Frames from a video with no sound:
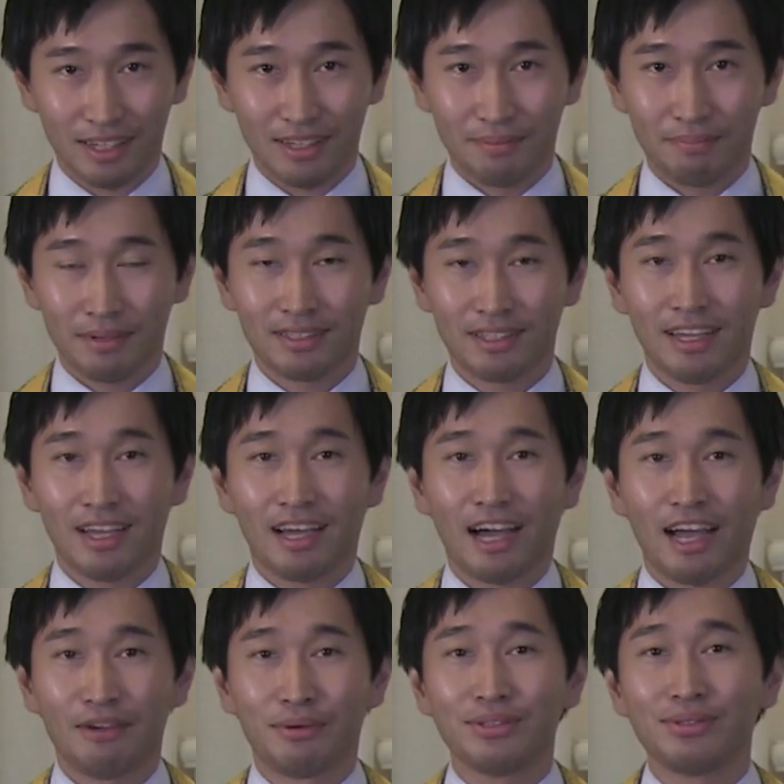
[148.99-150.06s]
but I
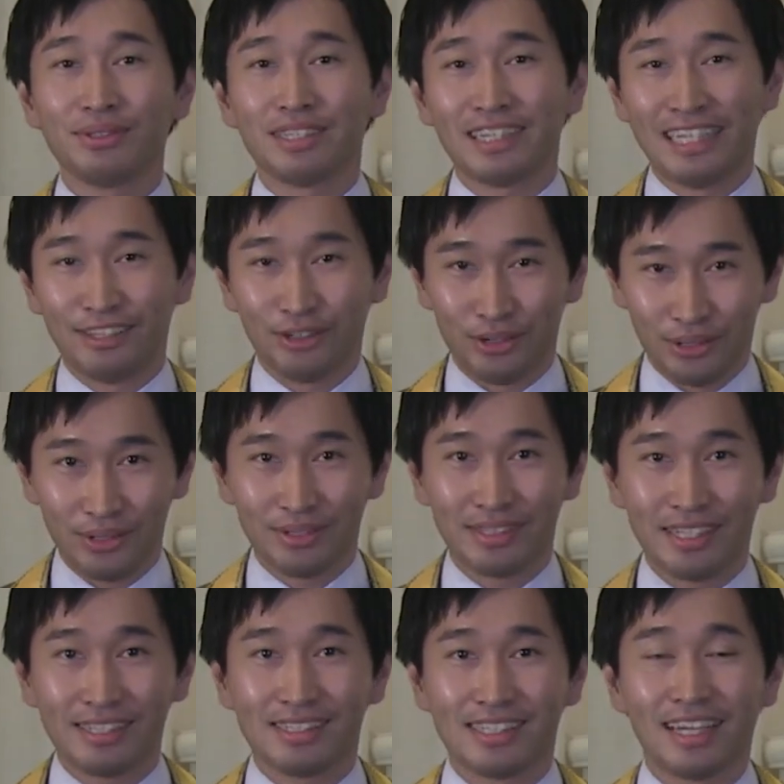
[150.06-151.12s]
want to introduce
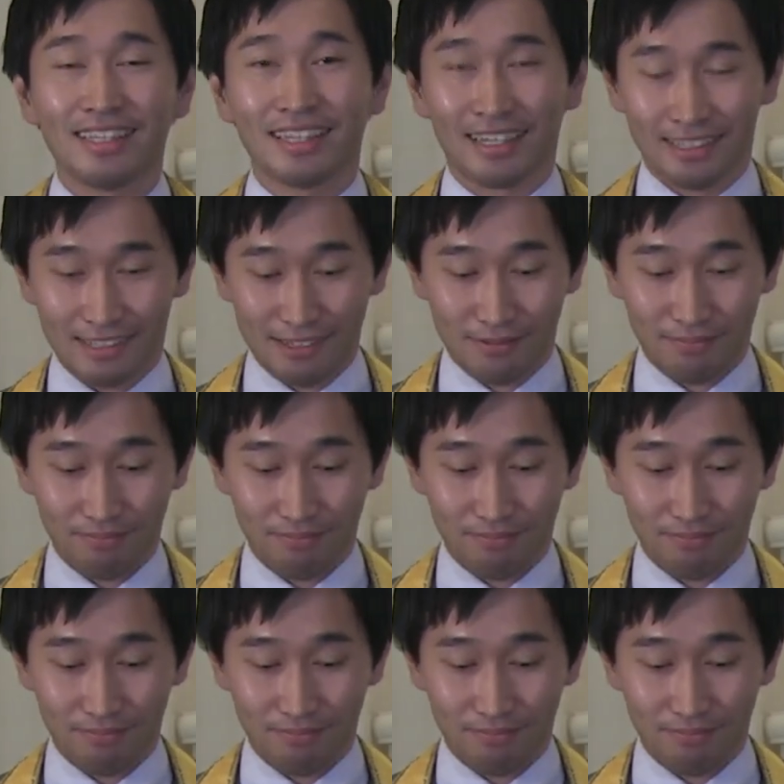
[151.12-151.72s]
this sentence.